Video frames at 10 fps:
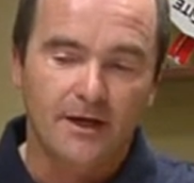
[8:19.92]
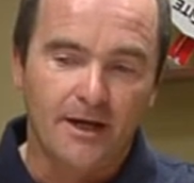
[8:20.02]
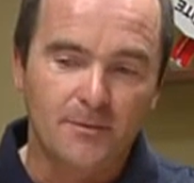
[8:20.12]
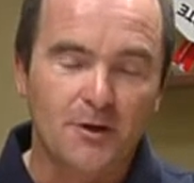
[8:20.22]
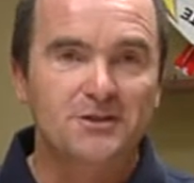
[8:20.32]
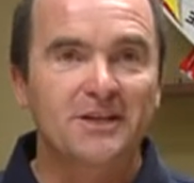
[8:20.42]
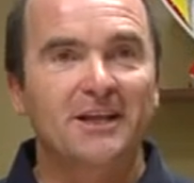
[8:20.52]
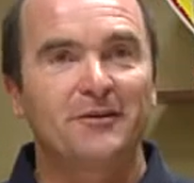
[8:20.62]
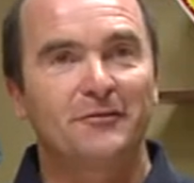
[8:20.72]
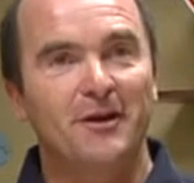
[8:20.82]
I'm not saying
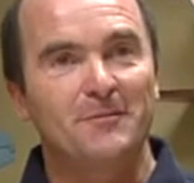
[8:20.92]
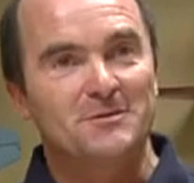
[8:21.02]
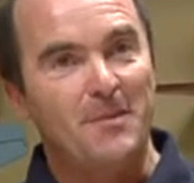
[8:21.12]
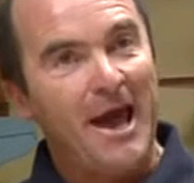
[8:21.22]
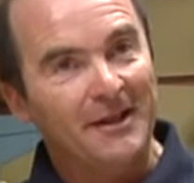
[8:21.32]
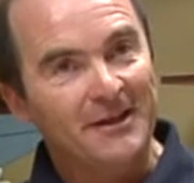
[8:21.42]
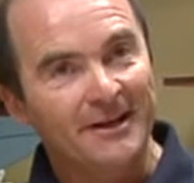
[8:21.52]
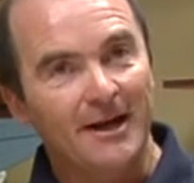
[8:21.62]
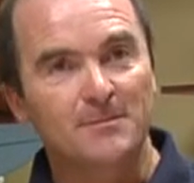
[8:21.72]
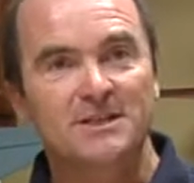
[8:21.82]
the film is bad
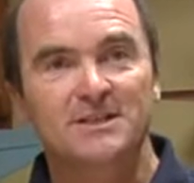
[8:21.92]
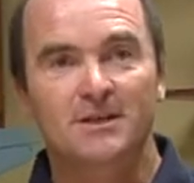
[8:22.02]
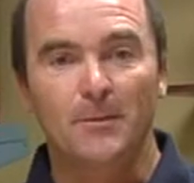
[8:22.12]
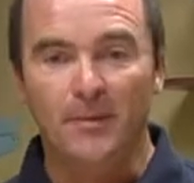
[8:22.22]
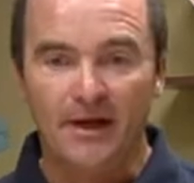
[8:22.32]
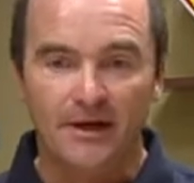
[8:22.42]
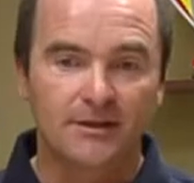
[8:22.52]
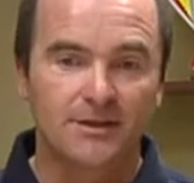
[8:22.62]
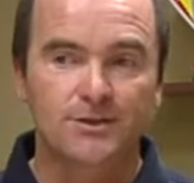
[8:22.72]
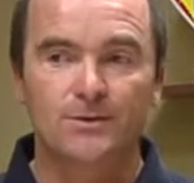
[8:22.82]
here. I'm just comparing
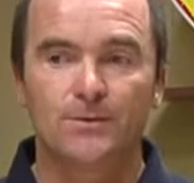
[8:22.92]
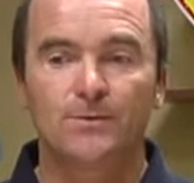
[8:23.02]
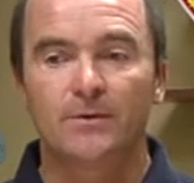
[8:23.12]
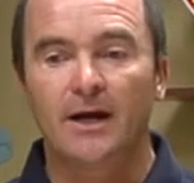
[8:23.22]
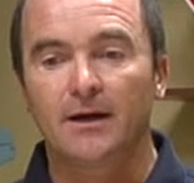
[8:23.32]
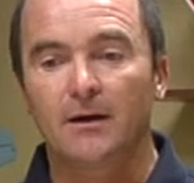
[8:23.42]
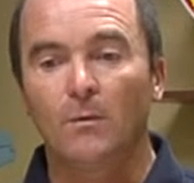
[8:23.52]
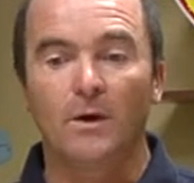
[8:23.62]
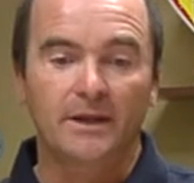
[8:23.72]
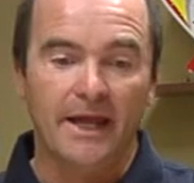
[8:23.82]
the two and
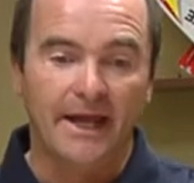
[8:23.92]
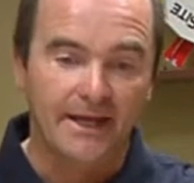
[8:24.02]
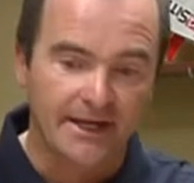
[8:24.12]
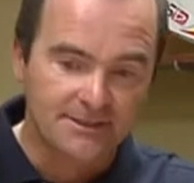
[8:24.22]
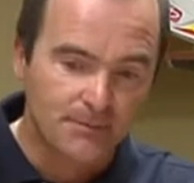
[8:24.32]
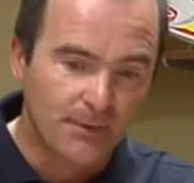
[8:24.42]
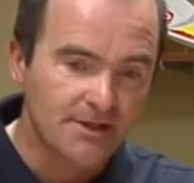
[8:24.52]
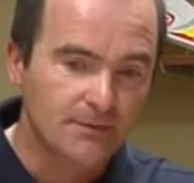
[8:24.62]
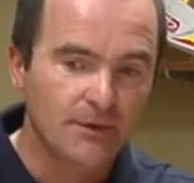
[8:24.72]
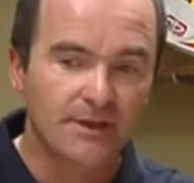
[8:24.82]
what I
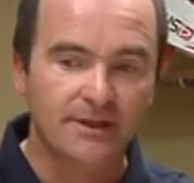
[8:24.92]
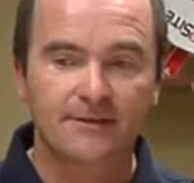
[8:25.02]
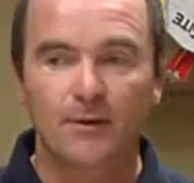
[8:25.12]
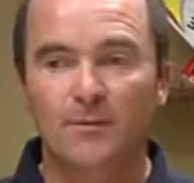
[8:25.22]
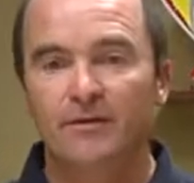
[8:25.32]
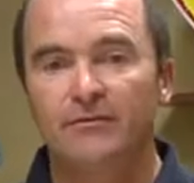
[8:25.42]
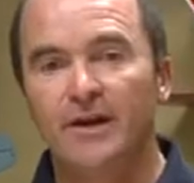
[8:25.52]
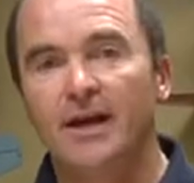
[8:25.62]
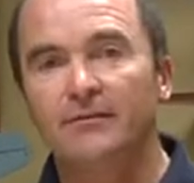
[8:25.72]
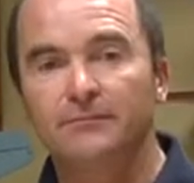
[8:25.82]
experienced with this airplane,
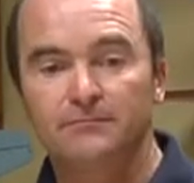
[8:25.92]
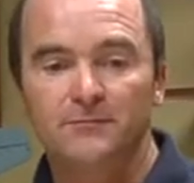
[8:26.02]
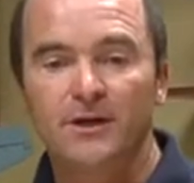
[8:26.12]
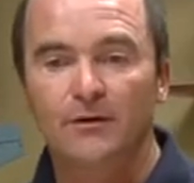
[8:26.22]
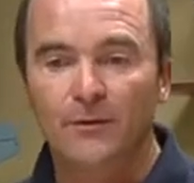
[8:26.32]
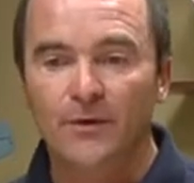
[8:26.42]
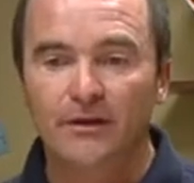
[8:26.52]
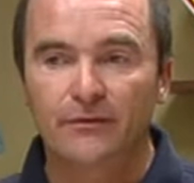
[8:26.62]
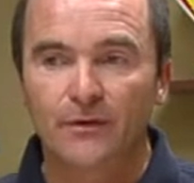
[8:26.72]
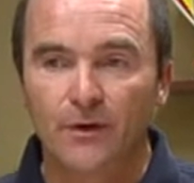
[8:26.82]
flying, you know, already
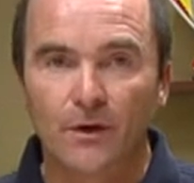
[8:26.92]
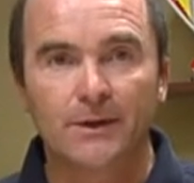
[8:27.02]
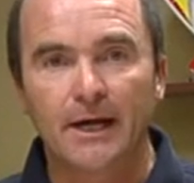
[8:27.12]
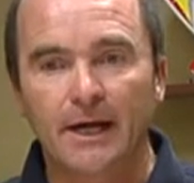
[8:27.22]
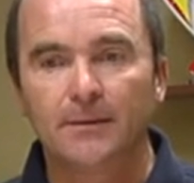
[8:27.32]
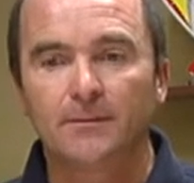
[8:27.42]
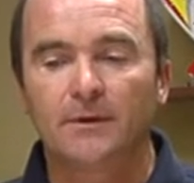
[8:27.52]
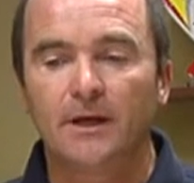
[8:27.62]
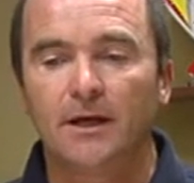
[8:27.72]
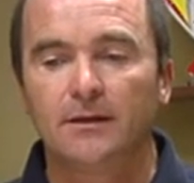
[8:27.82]
for a long time,
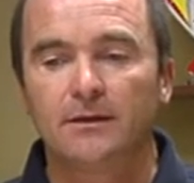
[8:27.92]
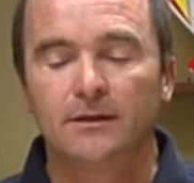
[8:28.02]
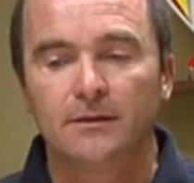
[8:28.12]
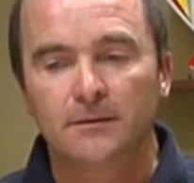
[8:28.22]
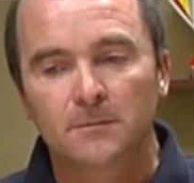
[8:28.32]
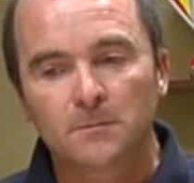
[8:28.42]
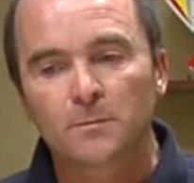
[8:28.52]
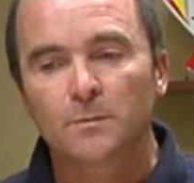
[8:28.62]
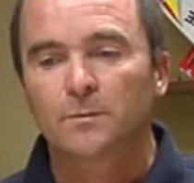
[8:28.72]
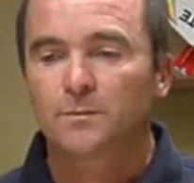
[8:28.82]
and
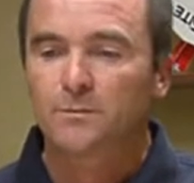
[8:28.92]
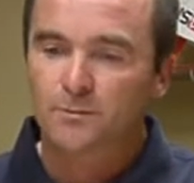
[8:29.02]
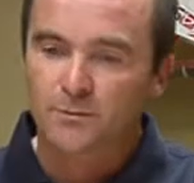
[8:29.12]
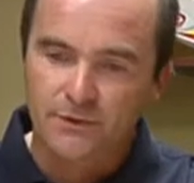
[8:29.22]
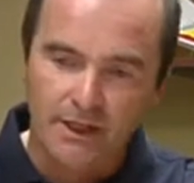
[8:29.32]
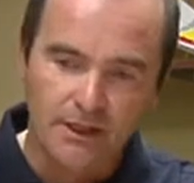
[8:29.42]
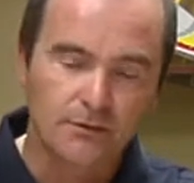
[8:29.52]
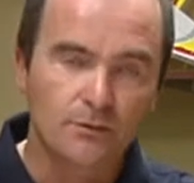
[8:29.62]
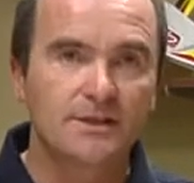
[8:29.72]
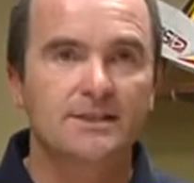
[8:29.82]
taking
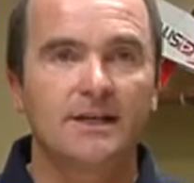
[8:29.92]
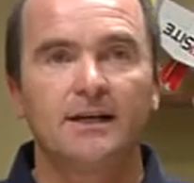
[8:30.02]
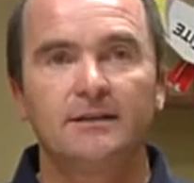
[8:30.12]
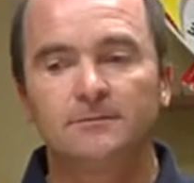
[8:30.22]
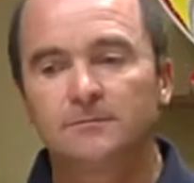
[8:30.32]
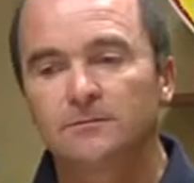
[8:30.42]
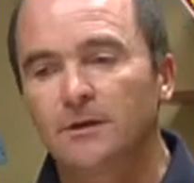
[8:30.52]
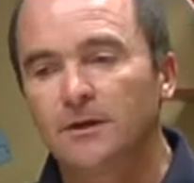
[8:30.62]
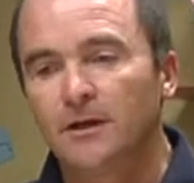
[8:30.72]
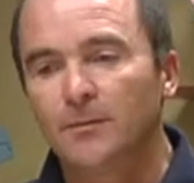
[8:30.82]
to the sun,
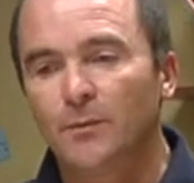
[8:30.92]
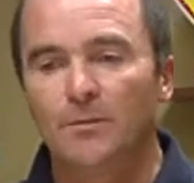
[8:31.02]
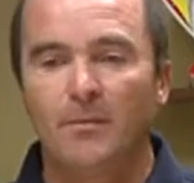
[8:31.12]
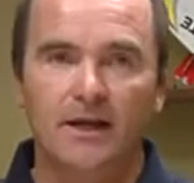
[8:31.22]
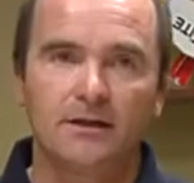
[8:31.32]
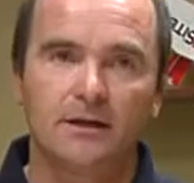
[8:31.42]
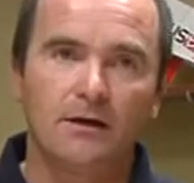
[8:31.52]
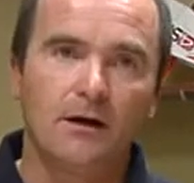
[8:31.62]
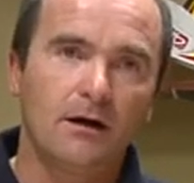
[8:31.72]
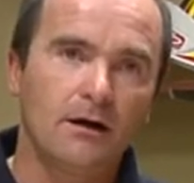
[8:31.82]
putting back in the
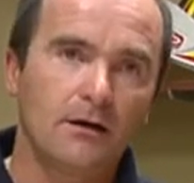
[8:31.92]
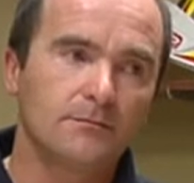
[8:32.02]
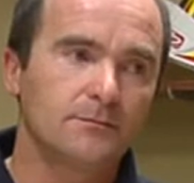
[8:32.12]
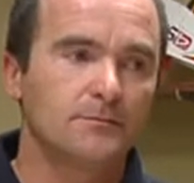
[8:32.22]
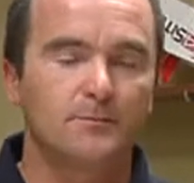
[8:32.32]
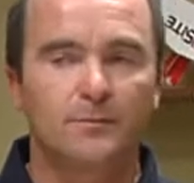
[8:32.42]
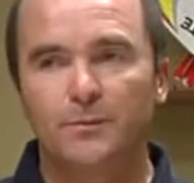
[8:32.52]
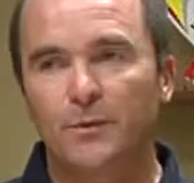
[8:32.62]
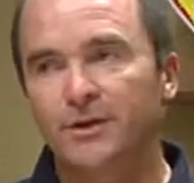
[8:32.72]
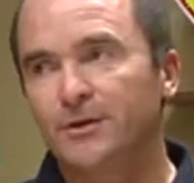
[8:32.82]
car,
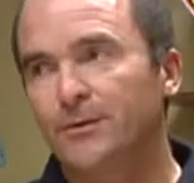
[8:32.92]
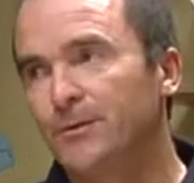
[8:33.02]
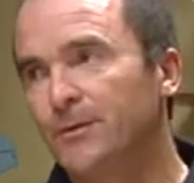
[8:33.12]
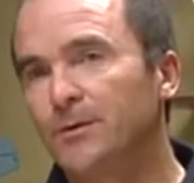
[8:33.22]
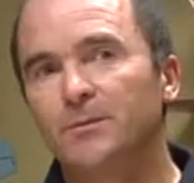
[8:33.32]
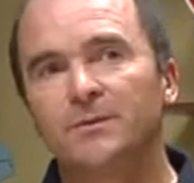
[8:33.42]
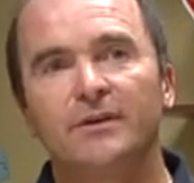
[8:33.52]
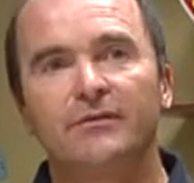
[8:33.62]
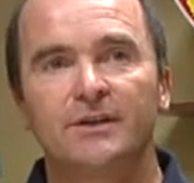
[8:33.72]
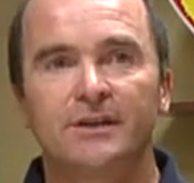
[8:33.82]
put in your room,
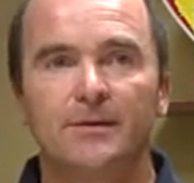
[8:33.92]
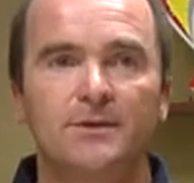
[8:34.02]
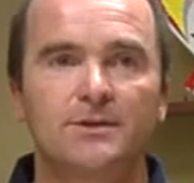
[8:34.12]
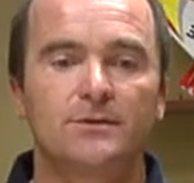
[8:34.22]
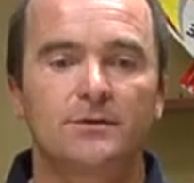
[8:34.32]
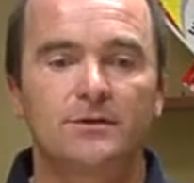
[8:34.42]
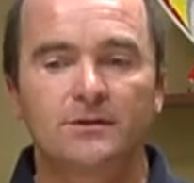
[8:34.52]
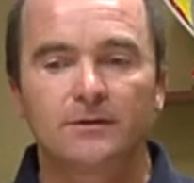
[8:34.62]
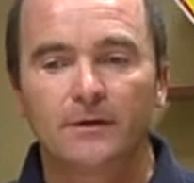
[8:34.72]
different temperatures,